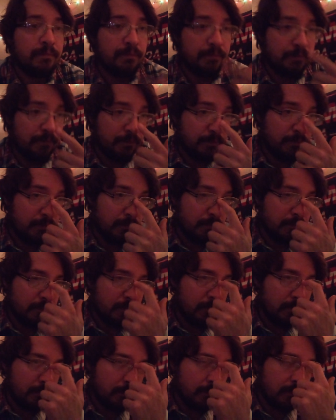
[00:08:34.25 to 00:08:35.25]

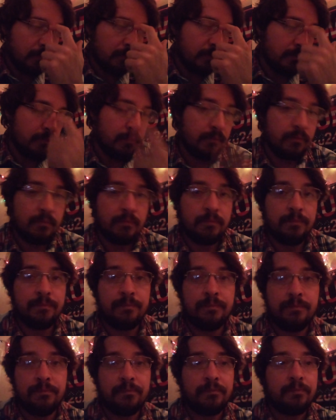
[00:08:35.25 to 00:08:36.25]

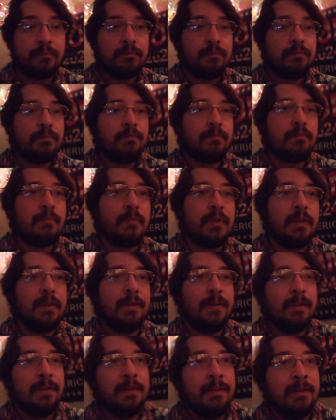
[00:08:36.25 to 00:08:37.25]

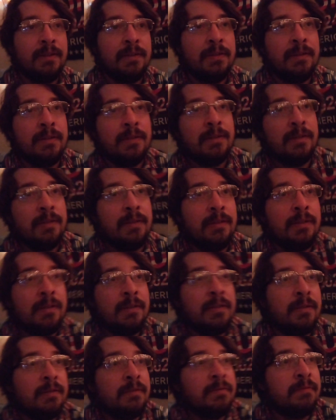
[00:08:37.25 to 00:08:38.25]

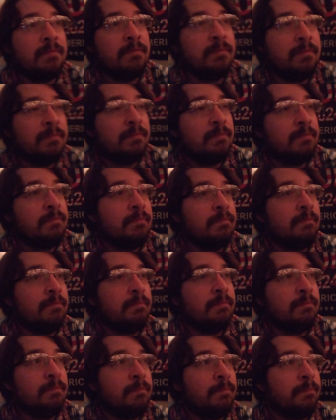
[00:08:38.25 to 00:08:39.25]

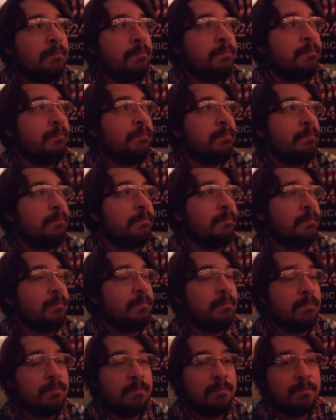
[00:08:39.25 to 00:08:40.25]

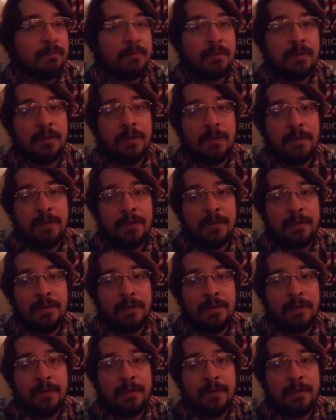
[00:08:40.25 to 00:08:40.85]
(no one is talking)